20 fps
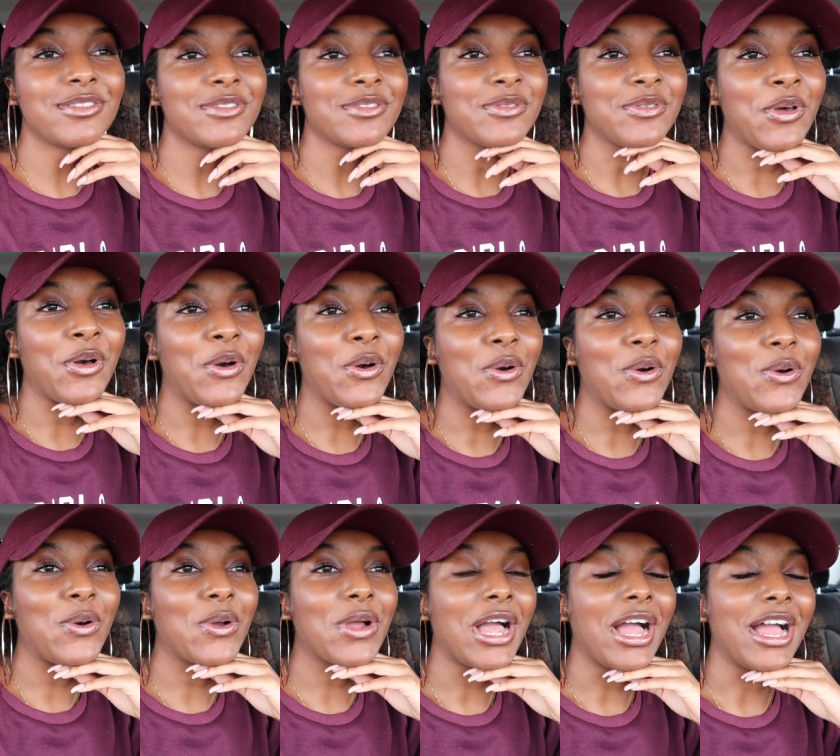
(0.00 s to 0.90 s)

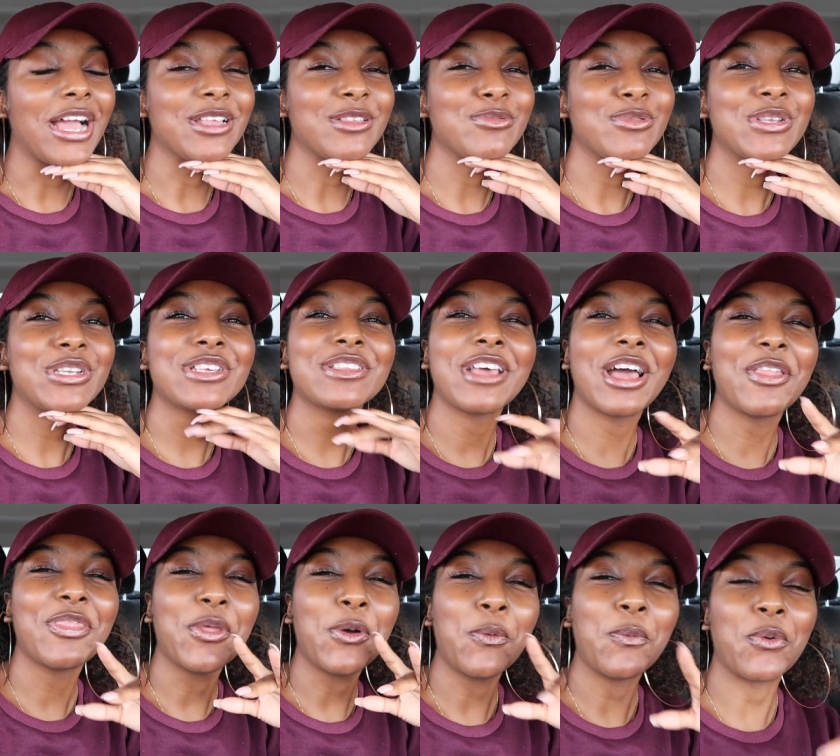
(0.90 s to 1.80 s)
So guys, we just
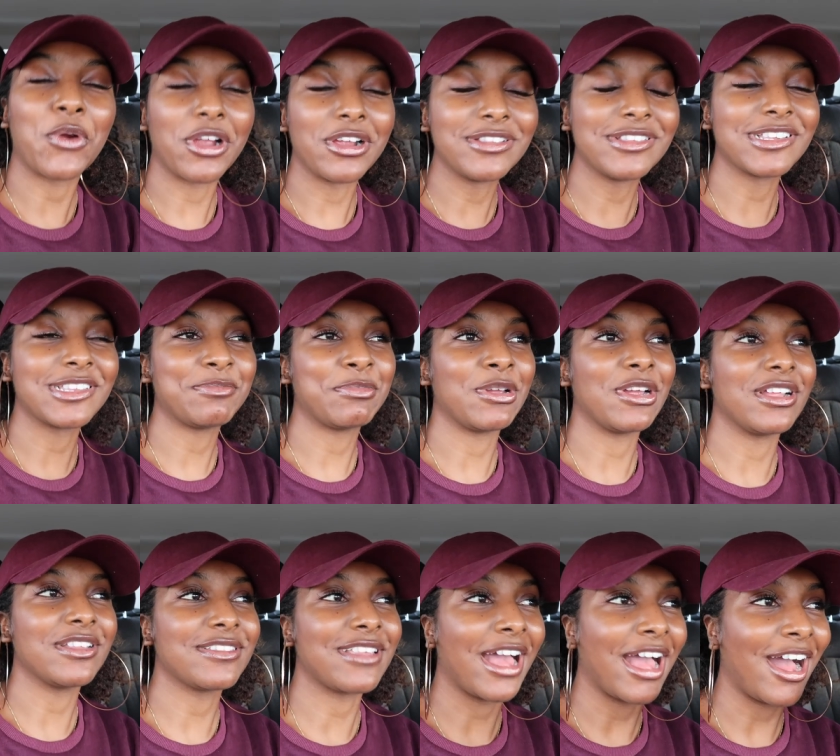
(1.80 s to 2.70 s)
had the worst
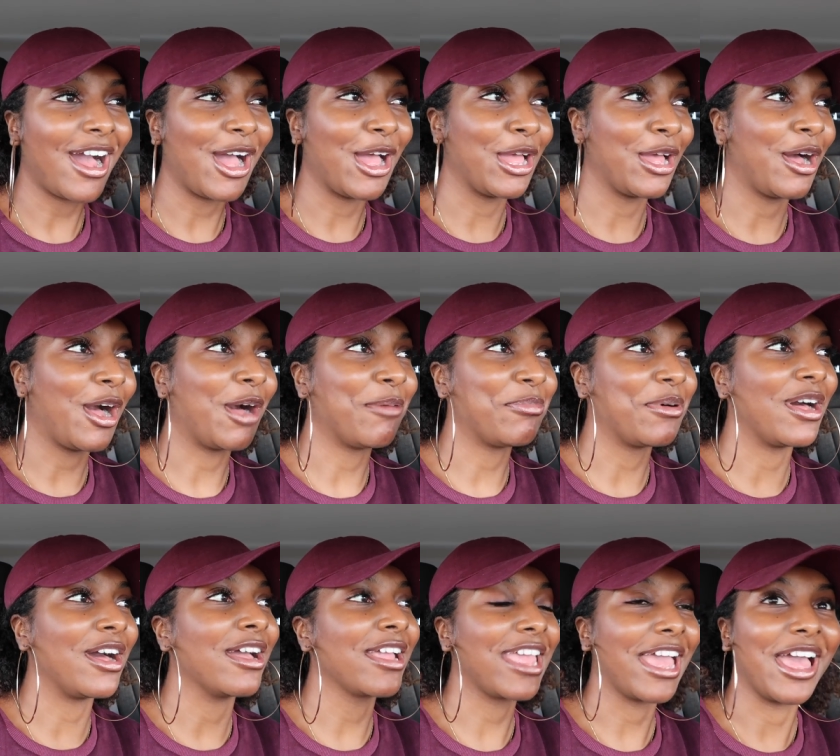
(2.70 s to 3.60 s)
experience at IHOP
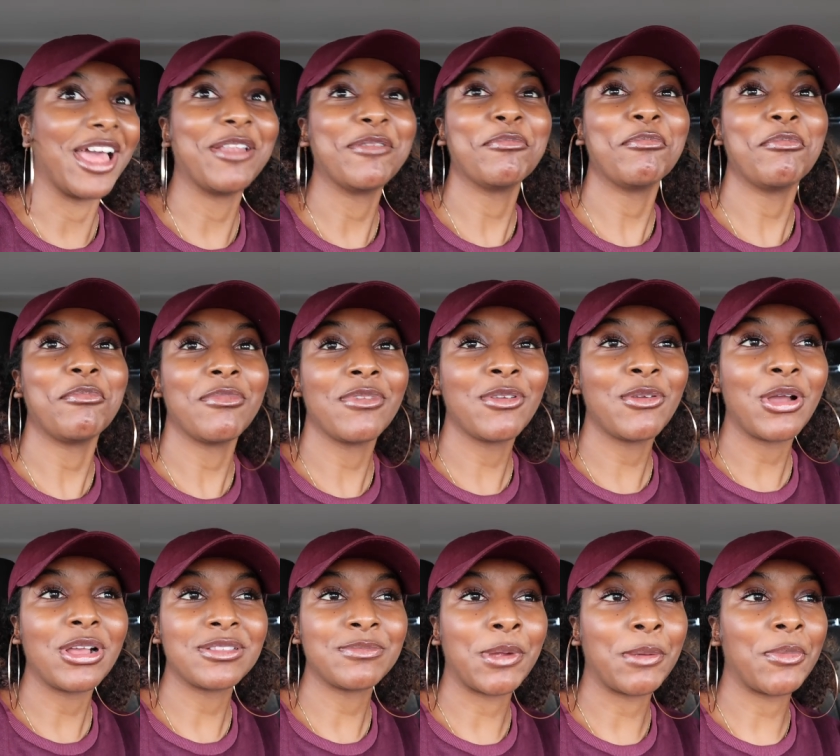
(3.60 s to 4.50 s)
again. You
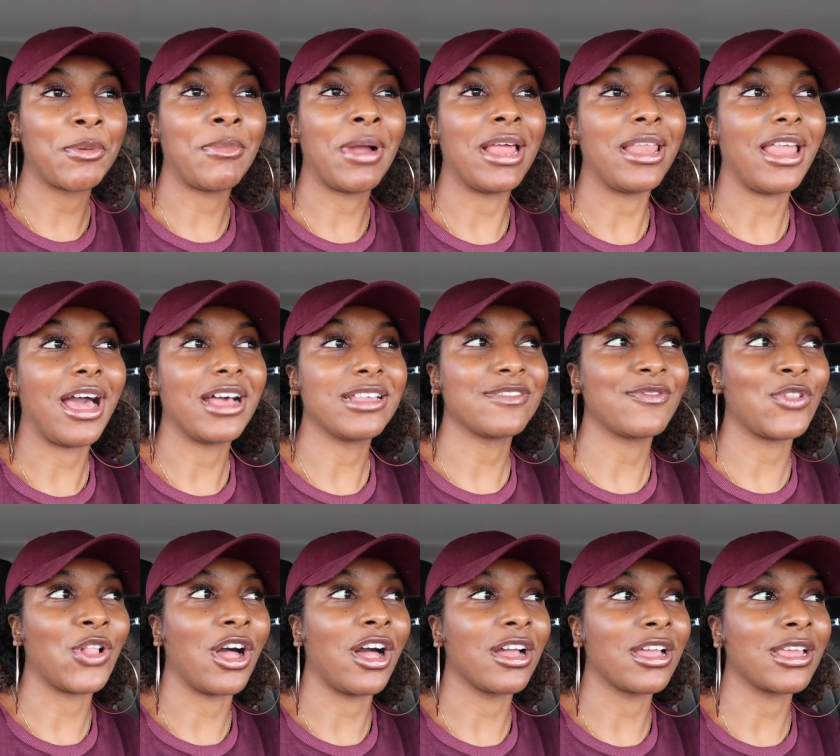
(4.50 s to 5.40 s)
guys remember my last
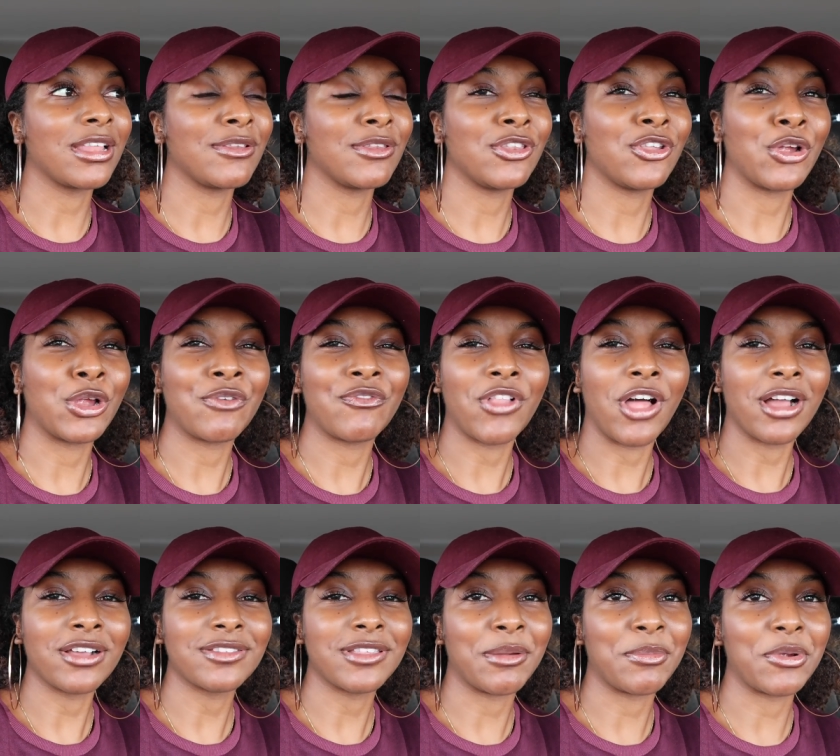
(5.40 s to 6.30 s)
vlog during
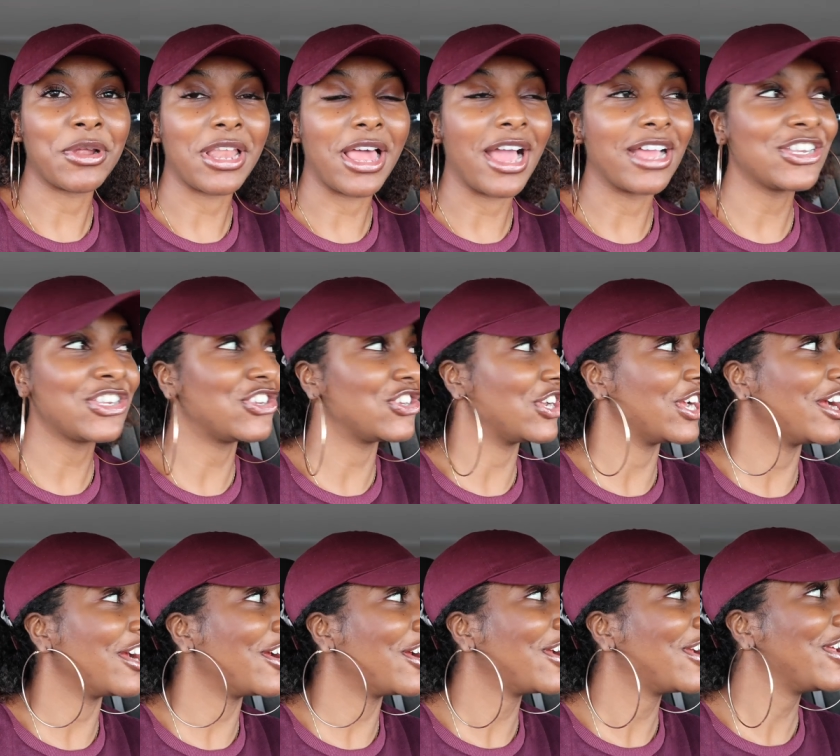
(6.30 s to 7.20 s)
vlog summer last year? This
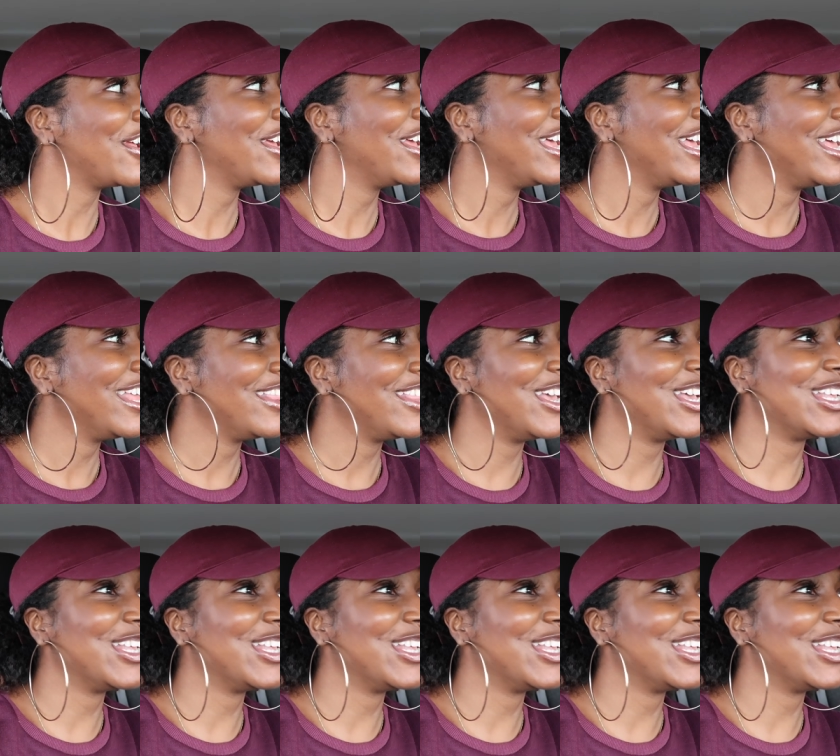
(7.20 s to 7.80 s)
was 10 times worse.